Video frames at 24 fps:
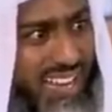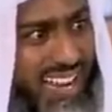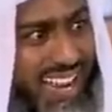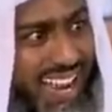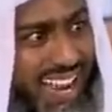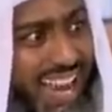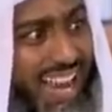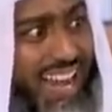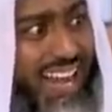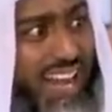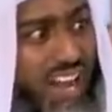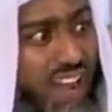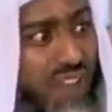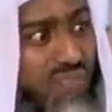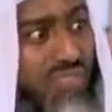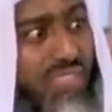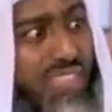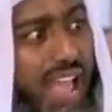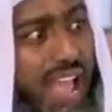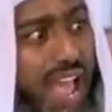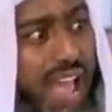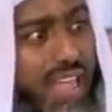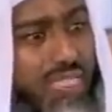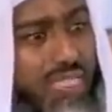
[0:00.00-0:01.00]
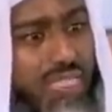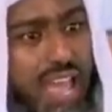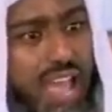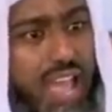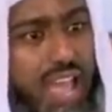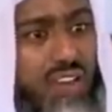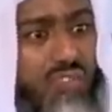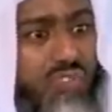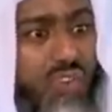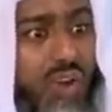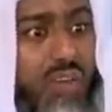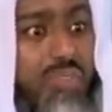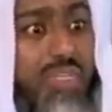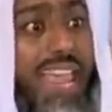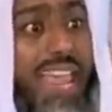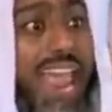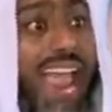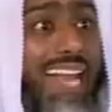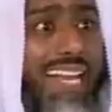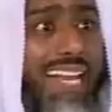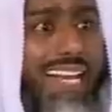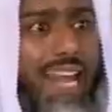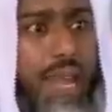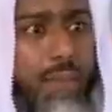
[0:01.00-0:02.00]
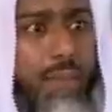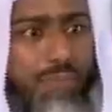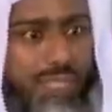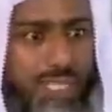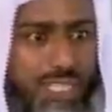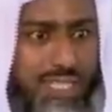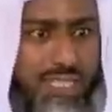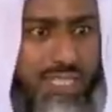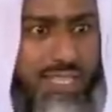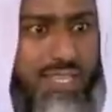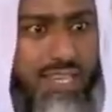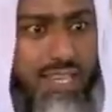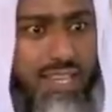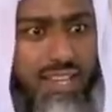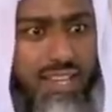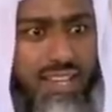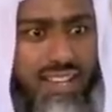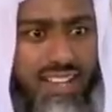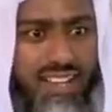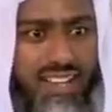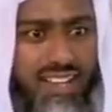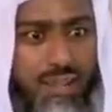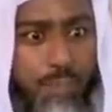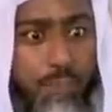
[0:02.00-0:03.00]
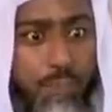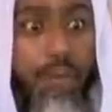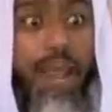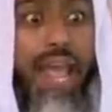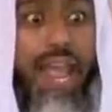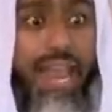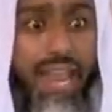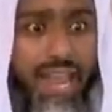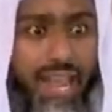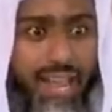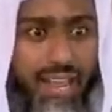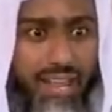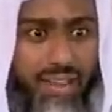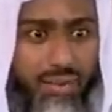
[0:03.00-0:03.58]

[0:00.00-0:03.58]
He left the adhan for the eclipse prayer.